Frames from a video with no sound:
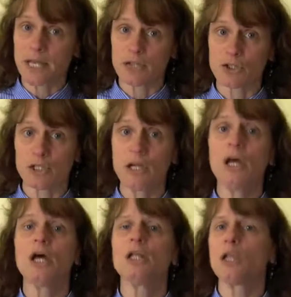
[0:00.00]
section
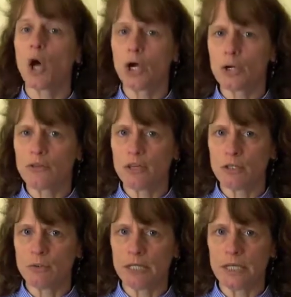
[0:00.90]
longer than
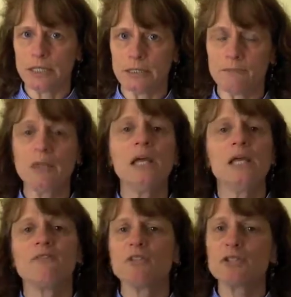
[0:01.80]
you need it.
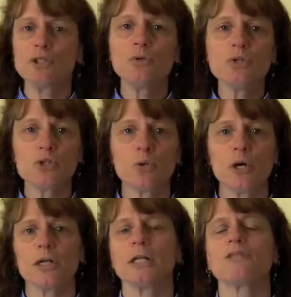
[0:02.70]
If it's too
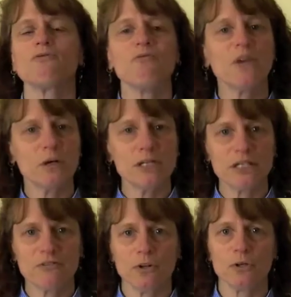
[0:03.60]
short, it's very
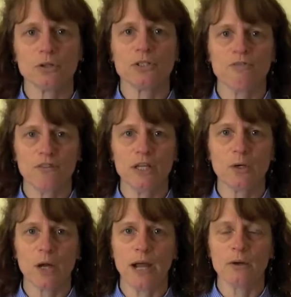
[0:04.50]
difficult to
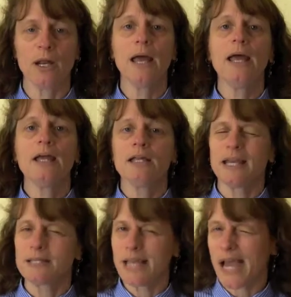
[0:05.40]
figure out
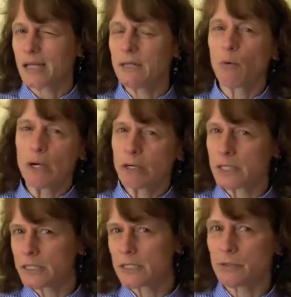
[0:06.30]
exactly where it
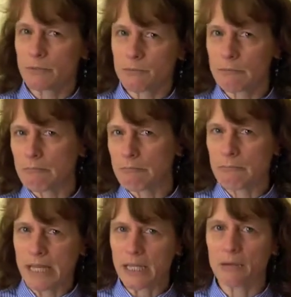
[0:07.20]
is you're
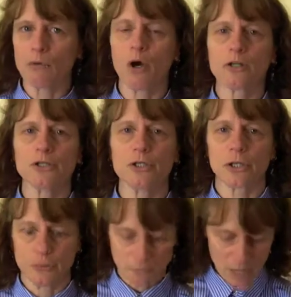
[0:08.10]
making a wrong
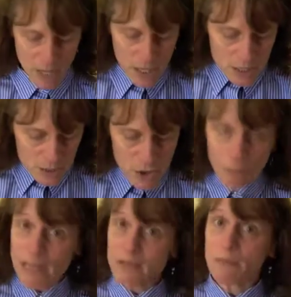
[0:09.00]
turn. So
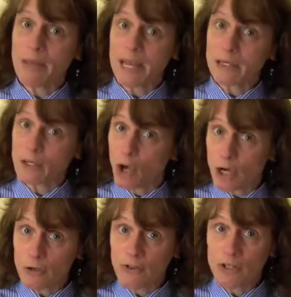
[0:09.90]
make the band
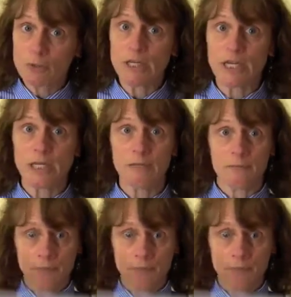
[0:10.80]
longer than you need it,